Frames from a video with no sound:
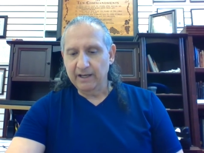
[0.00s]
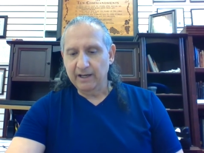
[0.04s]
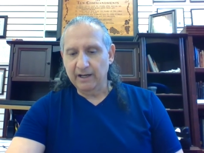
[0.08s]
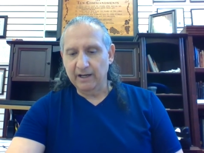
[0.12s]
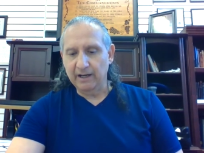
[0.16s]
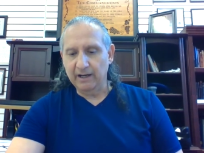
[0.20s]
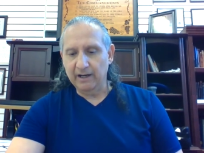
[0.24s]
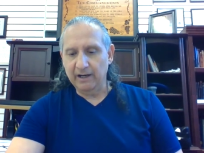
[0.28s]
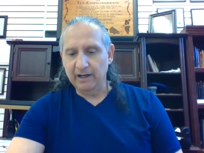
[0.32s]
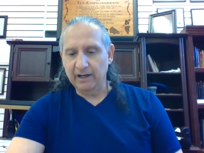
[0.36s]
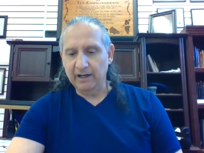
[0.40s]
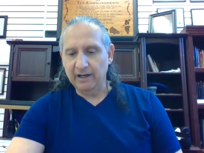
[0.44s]

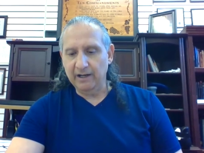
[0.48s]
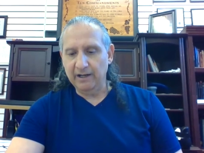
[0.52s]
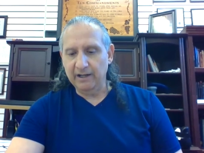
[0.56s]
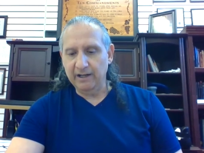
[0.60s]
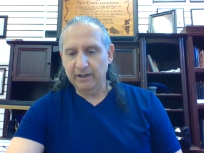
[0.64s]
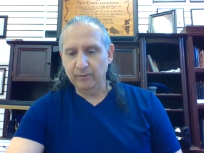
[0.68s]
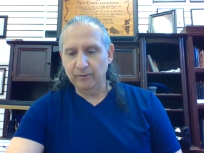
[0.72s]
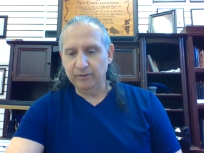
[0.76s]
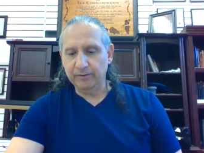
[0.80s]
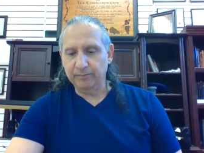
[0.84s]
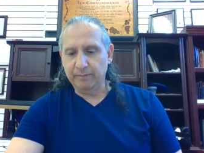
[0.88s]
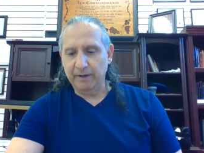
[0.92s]

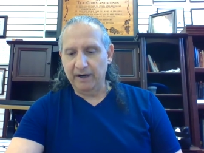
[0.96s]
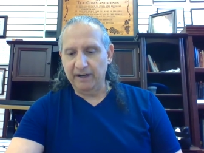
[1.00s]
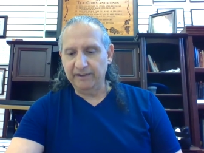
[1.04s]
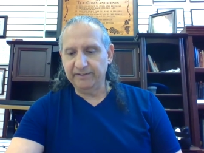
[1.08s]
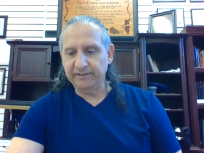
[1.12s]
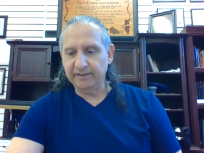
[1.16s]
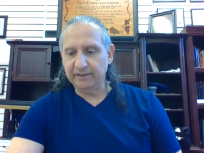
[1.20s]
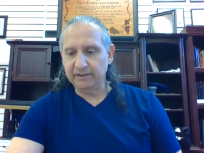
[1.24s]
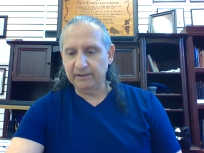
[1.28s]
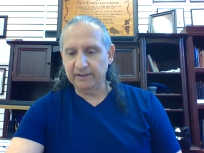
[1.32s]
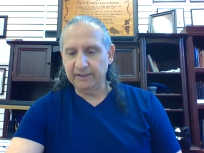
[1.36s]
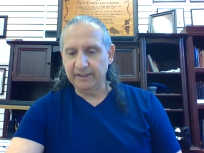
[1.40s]
It was
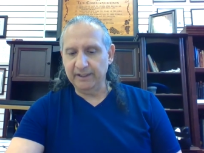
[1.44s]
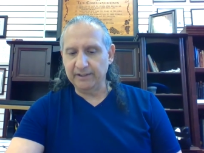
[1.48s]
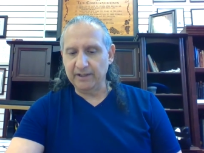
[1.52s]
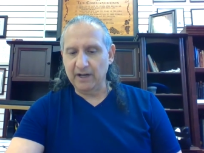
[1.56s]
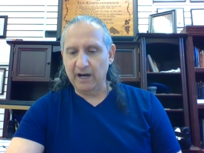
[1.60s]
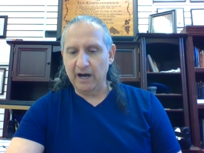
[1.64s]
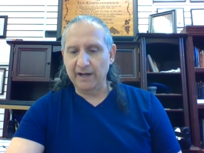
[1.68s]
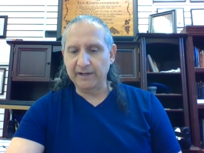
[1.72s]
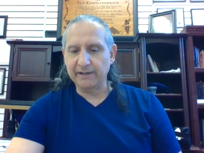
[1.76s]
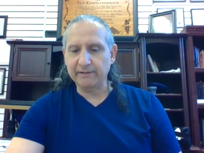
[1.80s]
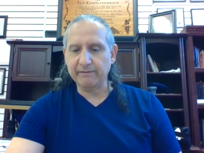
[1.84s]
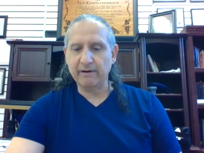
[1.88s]
basically an
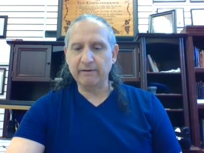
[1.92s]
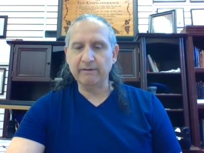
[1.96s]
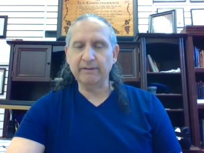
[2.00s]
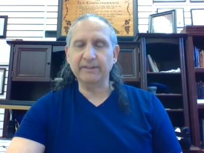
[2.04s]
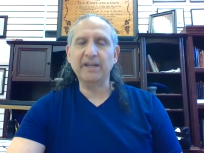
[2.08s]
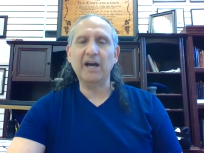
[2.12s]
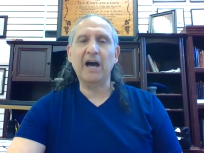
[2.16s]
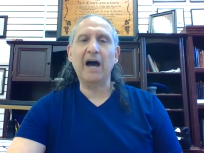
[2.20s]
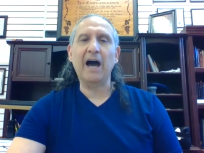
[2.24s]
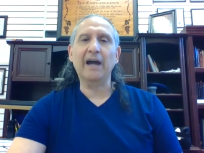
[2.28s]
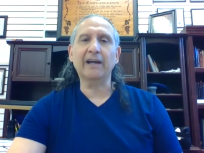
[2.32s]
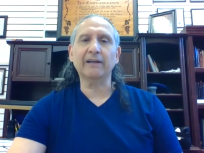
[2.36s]
honorary
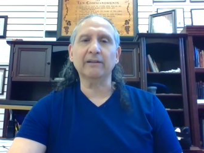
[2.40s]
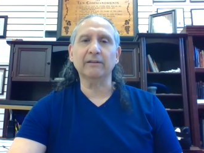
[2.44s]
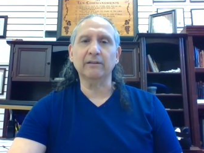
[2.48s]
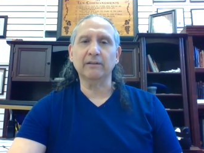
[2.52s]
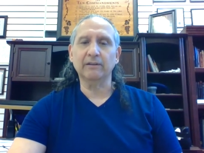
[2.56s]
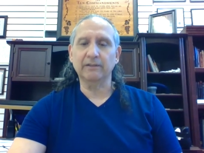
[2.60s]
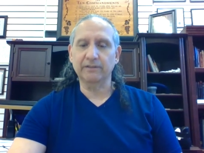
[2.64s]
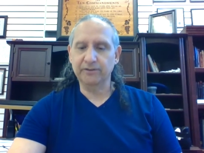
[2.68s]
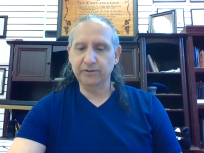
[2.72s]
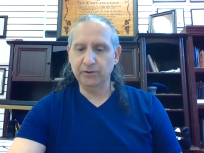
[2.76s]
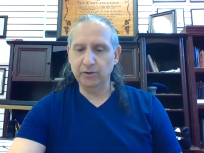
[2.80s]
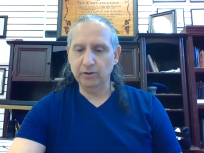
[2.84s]

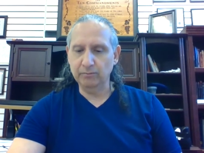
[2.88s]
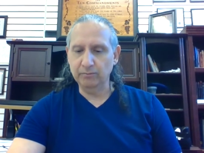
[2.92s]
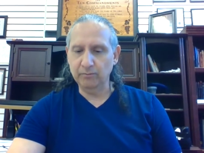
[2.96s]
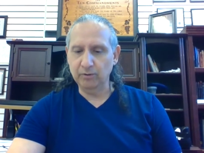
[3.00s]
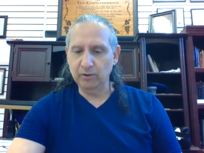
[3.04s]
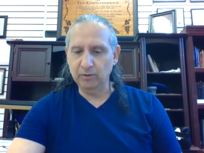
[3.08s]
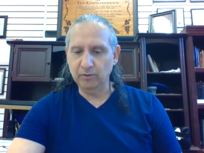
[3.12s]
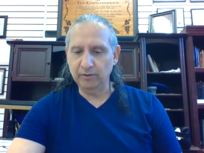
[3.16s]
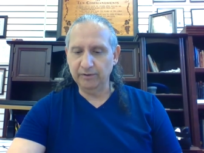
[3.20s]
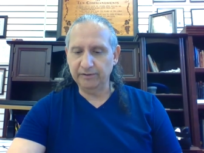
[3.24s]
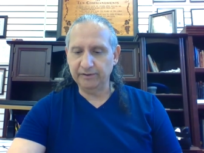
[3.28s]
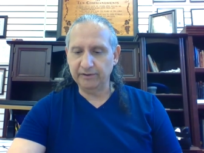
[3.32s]
title.
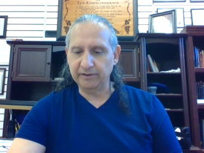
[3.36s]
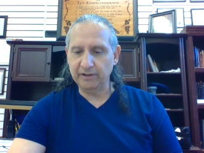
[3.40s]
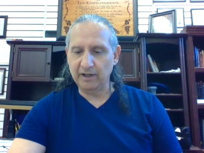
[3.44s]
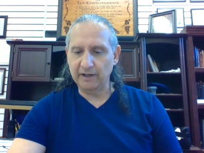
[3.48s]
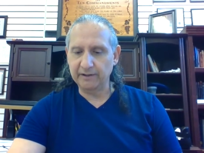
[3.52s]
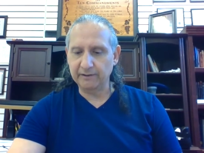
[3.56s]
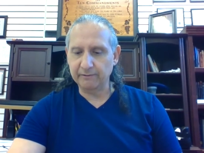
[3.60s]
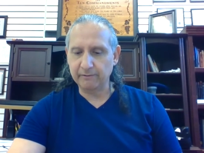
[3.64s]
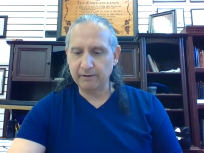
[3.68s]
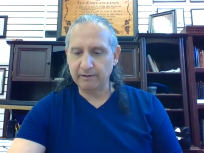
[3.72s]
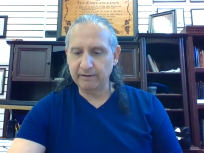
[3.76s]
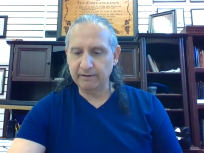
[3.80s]
Choong-Moo is an
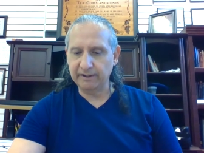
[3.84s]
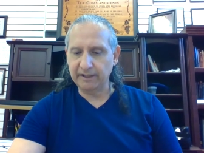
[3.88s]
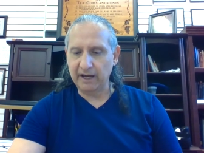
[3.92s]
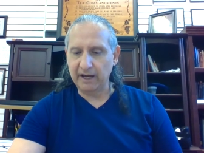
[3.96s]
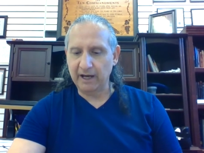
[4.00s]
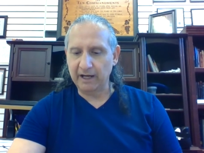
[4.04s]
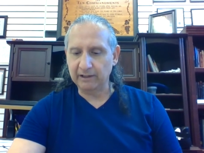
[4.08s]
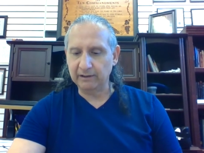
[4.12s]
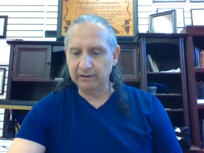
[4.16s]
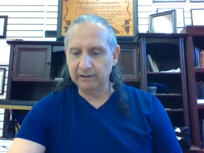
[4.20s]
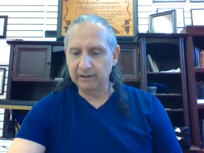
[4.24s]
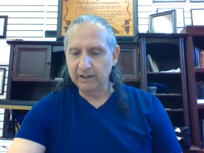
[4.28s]
honorary
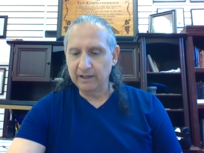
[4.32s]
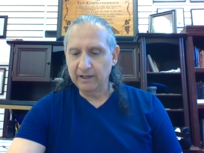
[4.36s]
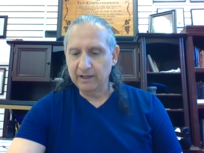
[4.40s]
title